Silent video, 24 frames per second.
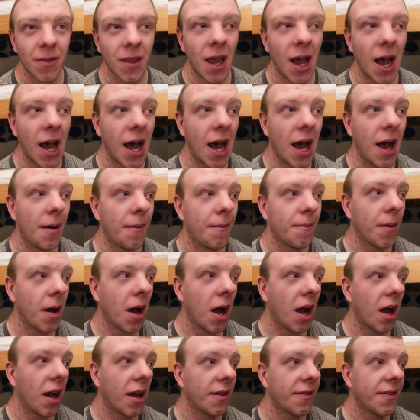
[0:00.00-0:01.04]
Um,
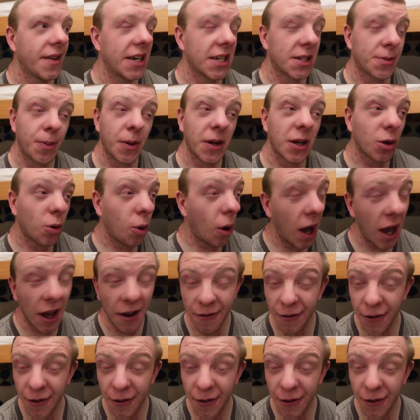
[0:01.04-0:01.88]
there's been quite a